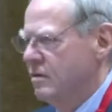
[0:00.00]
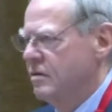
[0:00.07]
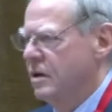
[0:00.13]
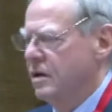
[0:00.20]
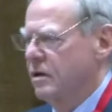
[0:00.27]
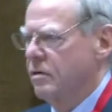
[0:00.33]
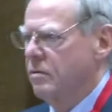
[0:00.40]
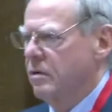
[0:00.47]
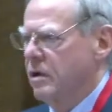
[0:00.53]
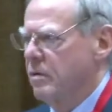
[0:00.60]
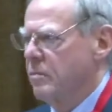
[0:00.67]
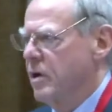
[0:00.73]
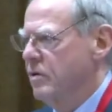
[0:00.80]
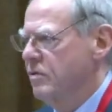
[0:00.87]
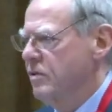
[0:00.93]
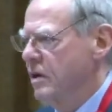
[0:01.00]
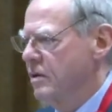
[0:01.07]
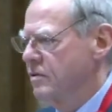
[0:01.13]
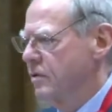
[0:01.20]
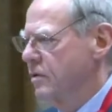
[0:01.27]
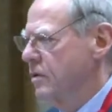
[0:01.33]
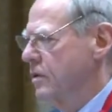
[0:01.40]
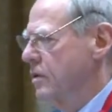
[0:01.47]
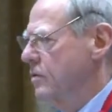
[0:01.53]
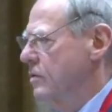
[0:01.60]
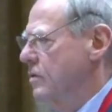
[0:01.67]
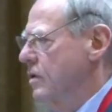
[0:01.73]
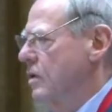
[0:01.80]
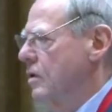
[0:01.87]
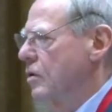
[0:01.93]
Thank you very much. Thanks for
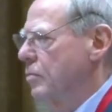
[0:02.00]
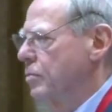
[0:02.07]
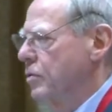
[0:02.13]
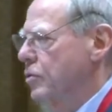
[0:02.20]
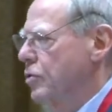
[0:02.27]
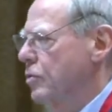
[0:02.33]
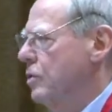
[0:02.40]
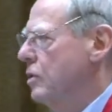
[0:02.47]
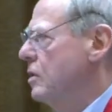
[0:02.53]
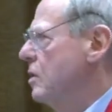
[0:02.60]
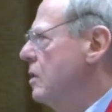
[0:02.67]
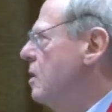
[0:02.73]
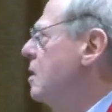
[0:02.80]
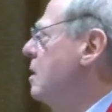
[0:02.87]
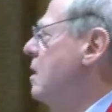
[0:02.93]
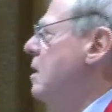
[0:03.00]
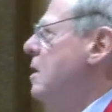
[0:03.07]
this opportunity